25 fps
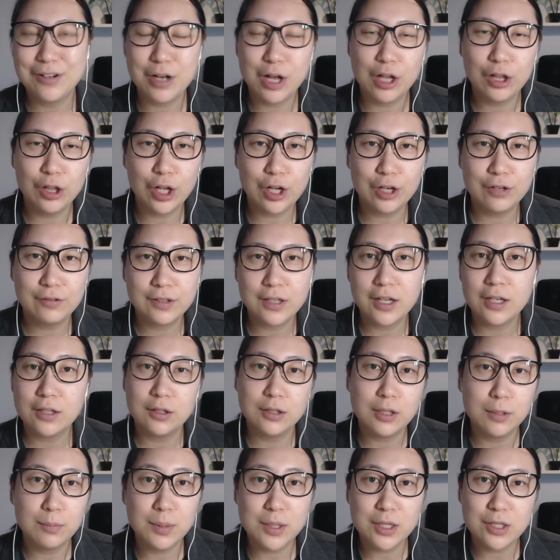of a lot of
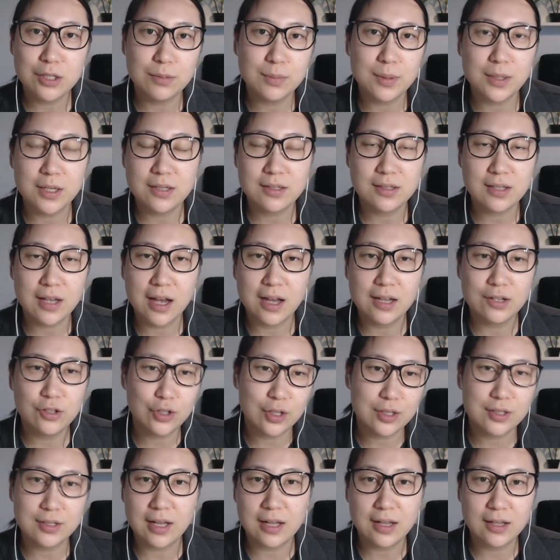the B2B side,
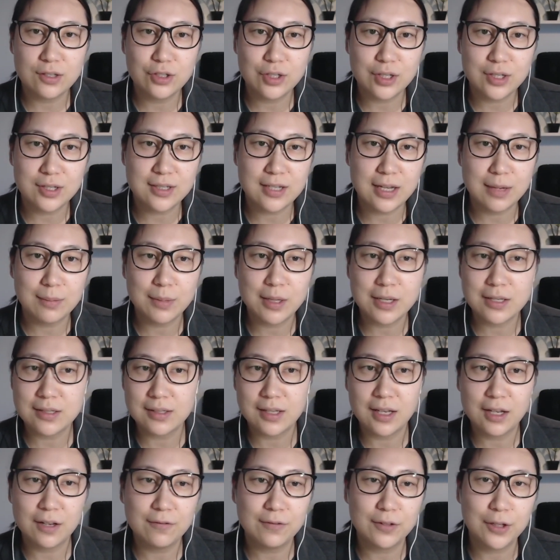just same as
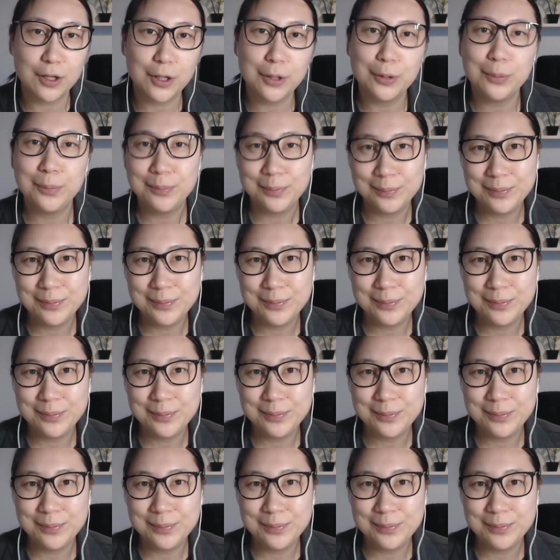Linkflow.